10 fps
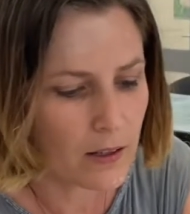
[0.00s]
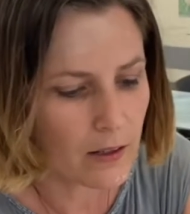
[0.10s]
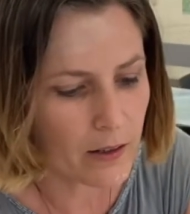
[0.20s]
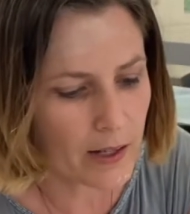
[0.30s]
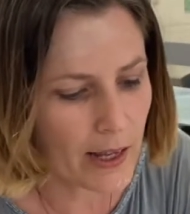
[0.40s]

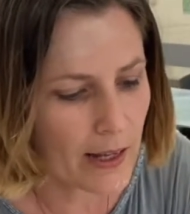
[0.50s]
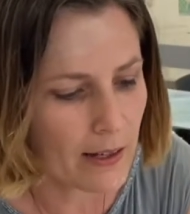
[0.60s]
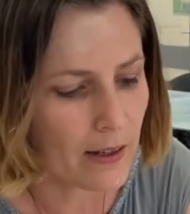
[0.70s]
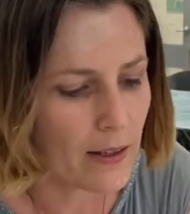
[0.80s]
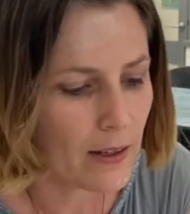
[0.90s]
Okay,
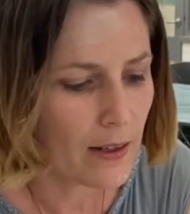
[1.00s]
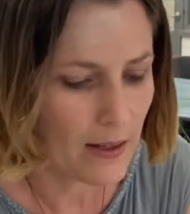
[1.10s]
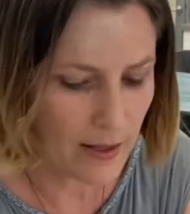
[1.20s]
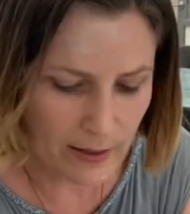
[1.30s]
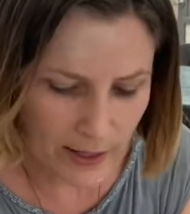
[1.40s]

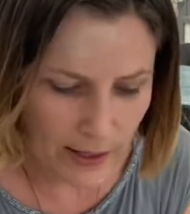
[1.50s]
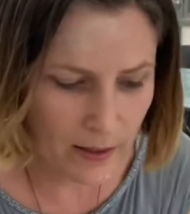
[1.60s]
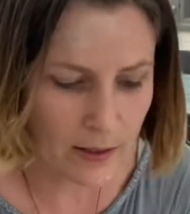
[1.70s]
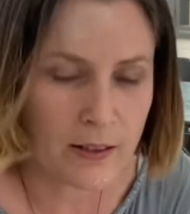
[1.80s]
and then